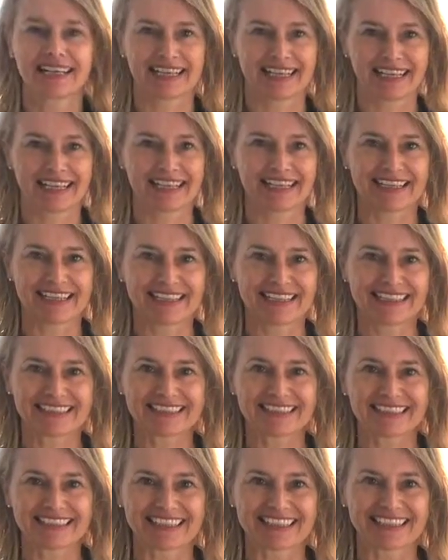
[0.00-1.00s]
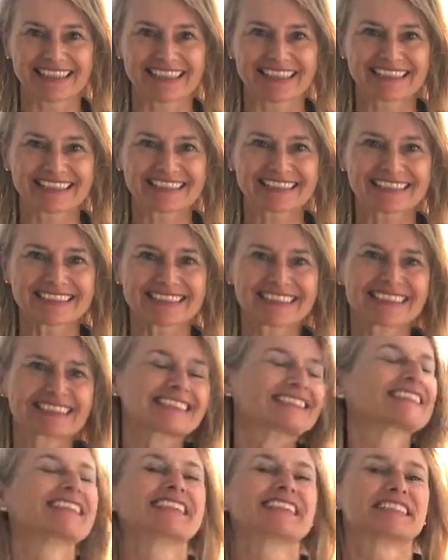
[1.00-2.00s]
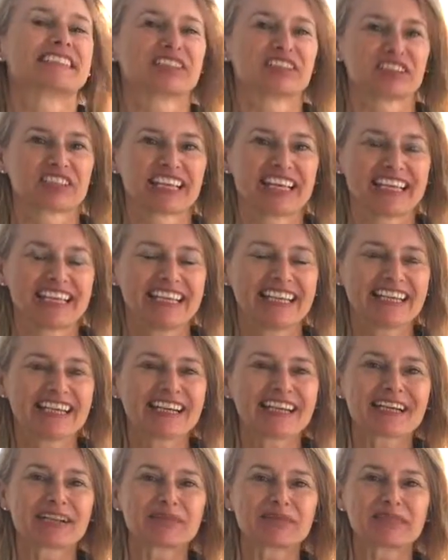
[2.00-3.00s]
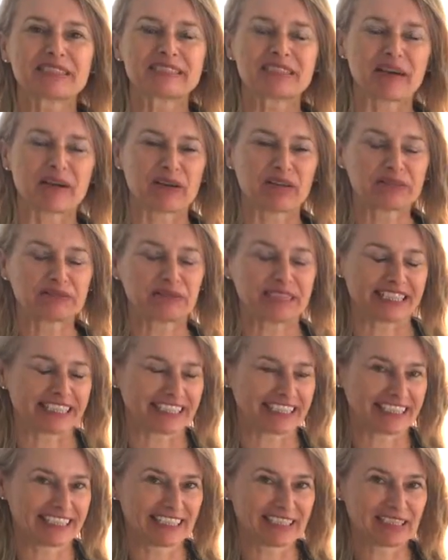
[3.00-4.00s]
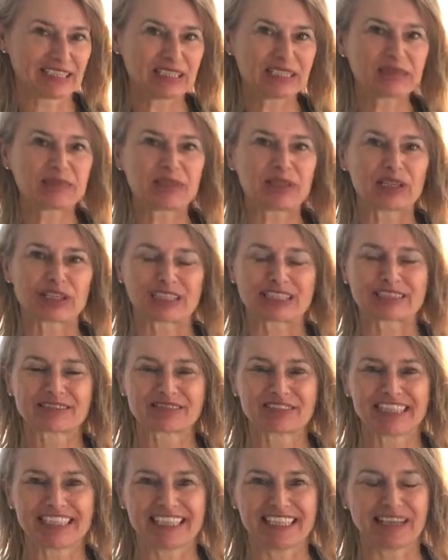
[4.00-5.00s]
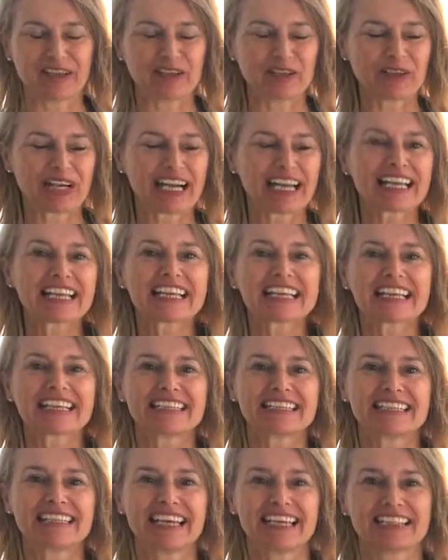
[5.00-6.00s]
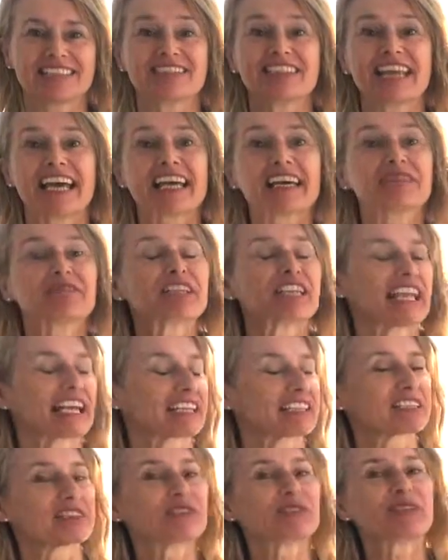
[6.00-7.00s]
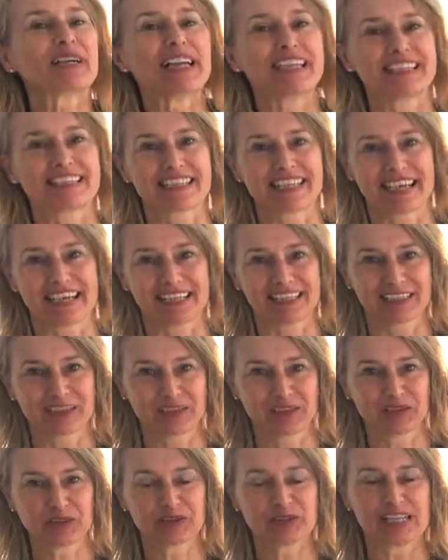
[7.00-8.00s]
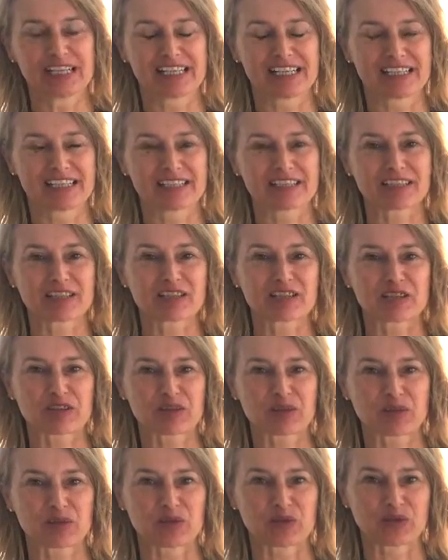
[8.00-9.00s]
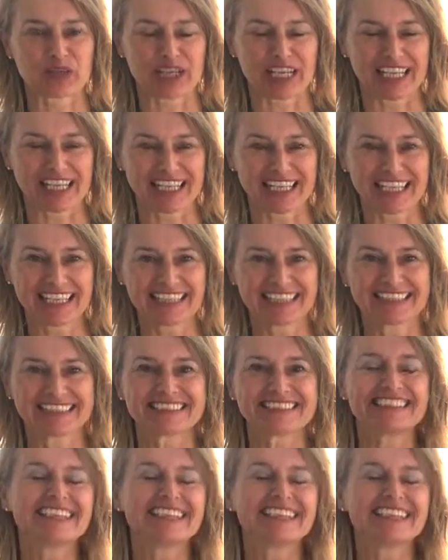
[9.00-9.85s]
Hey darlings, this is Jutta here with our weekly blog video. And today I would like to tell you a story